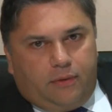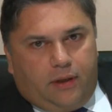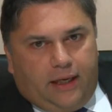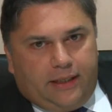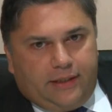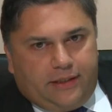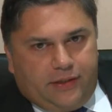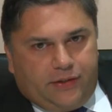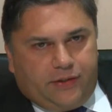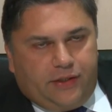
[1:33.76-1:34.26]

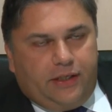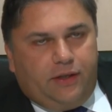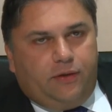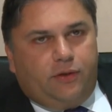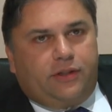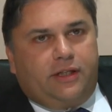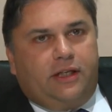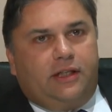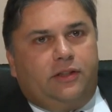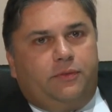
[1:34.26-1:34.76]
ITC
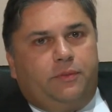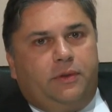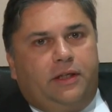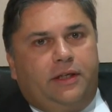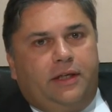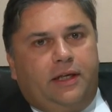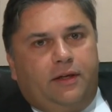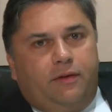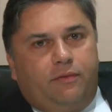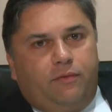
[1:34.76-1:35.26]
hotels
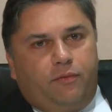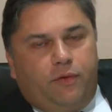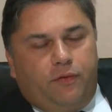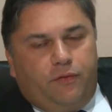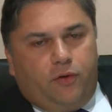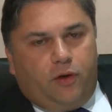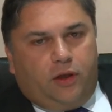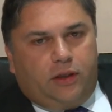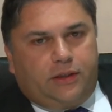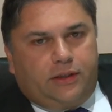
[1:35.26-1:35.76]
building,
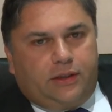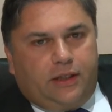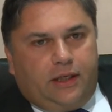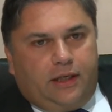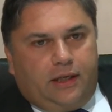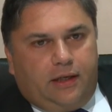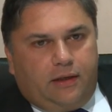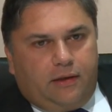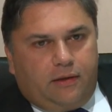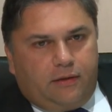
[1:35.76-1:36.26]
we've got
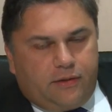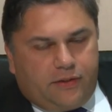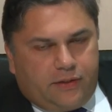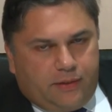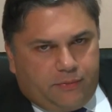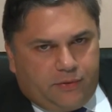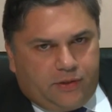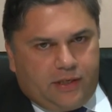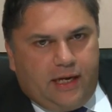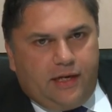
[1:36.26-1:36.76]

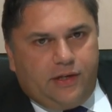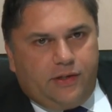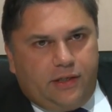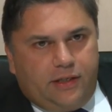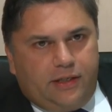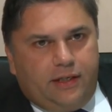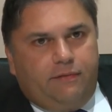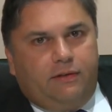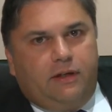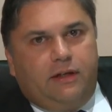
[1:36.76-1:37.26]
substantial
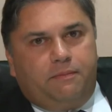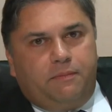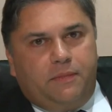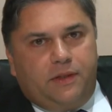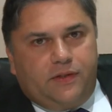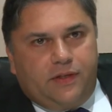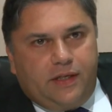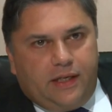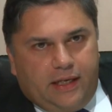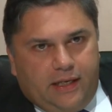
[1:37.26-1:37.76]

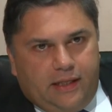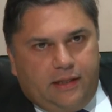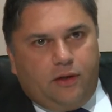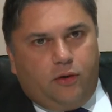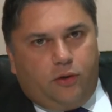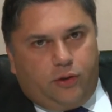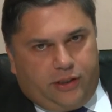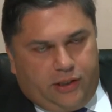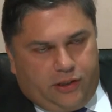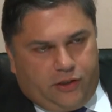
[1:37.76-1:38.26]
developments in the
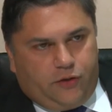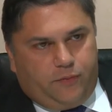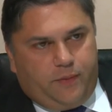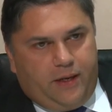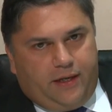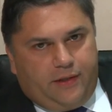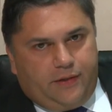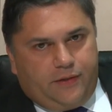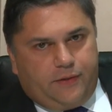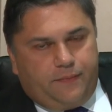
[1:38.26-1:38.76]
hotel
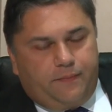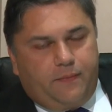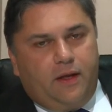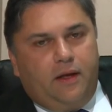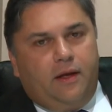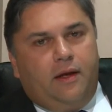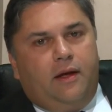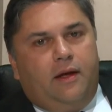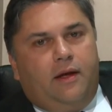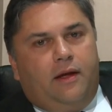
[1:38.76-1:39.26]
space.
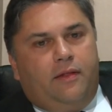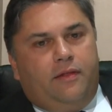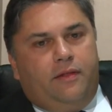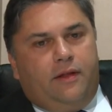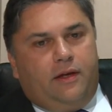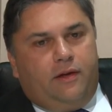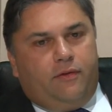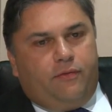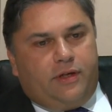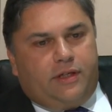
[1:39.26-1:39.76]

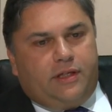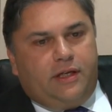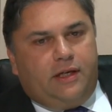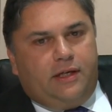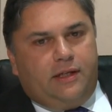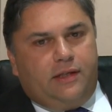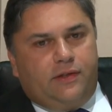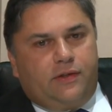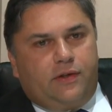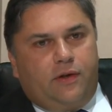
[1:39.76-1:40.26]
The
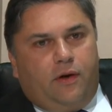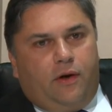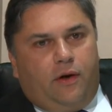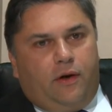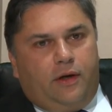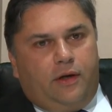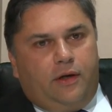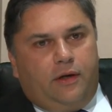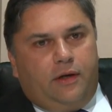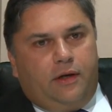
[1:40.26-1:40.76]
returns
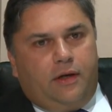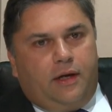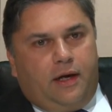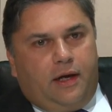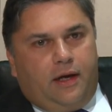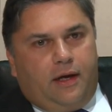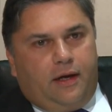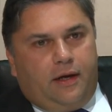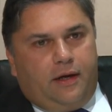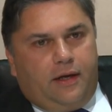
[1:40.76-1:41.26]
on
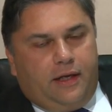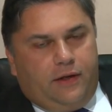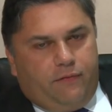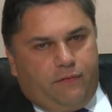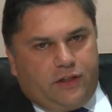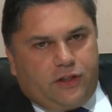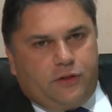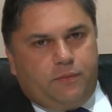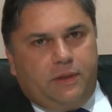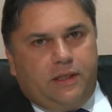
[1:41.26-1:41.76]

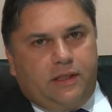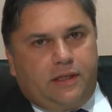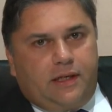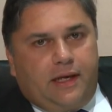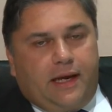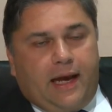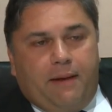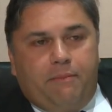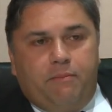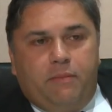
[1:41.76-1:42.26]

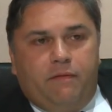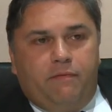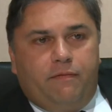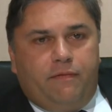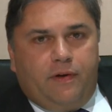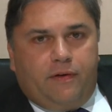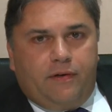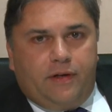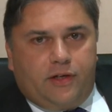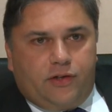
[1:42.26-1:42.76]
investment can be
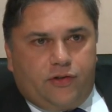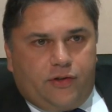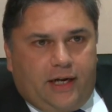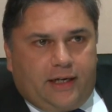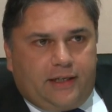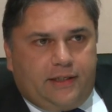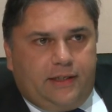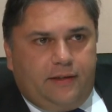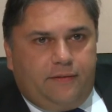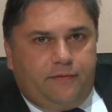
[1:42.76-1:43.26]
very
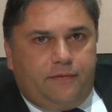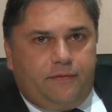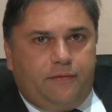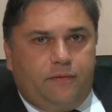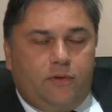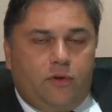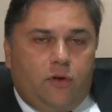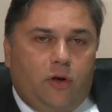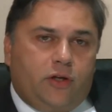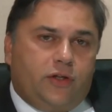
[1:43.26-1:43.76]
attractive,
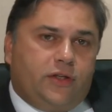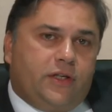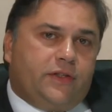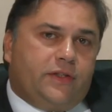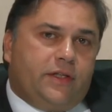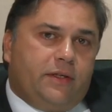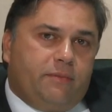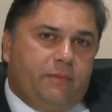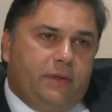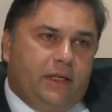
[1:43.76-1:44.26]
not
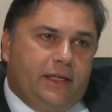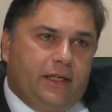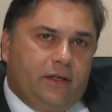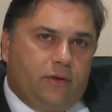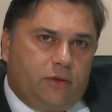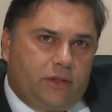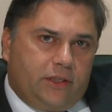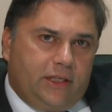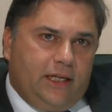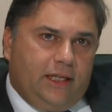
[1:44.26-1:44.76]
just in building
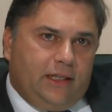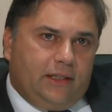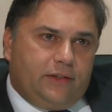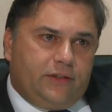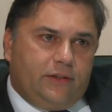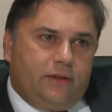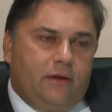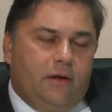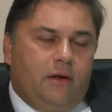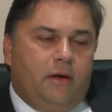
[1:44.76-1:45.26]

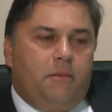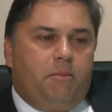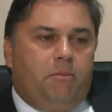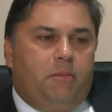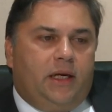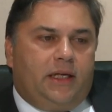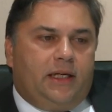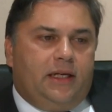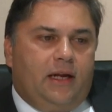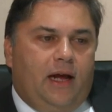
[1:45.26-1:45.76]
hotels,
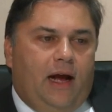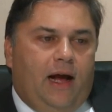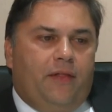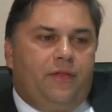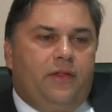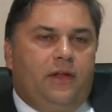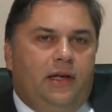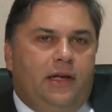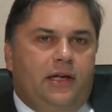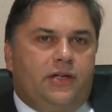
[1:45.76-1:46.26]
but in
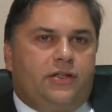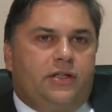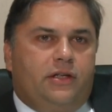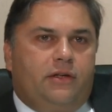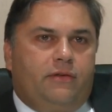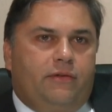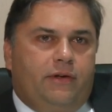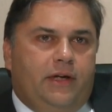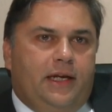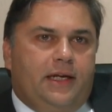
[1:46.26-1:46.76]
other
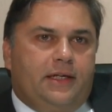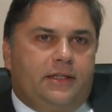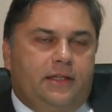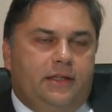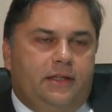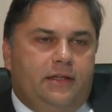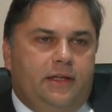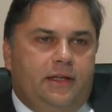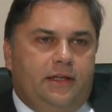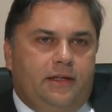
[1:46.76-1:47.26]

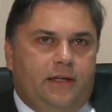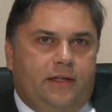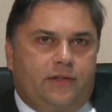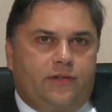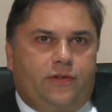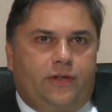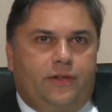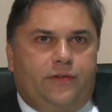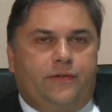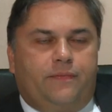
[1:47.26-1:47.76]
leisure-related
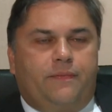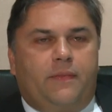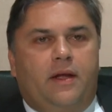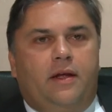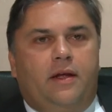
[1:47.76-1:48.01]
industries.